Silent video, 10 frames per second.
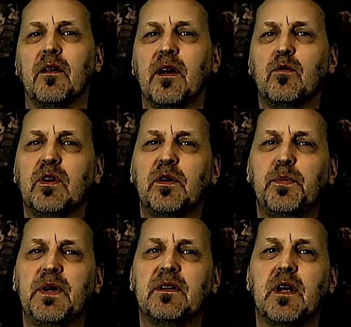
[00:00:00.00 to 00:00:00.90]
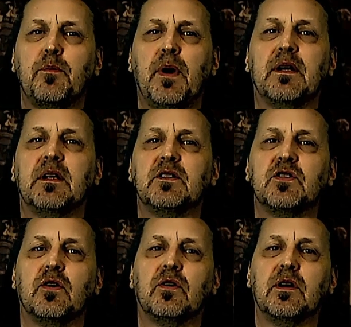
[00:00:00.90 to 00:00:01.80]
And then we repeat that pattern
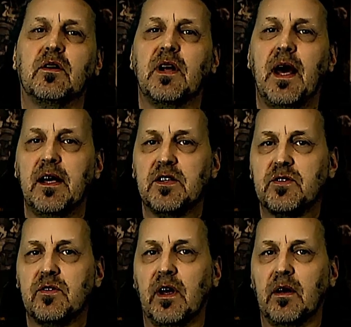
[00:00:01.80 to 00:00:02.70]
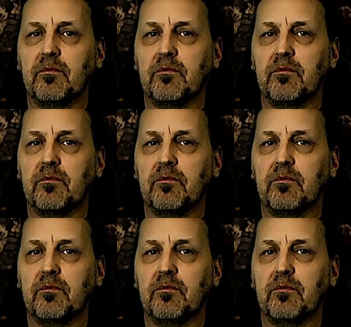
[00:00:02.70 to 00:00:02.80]
starting on the A string,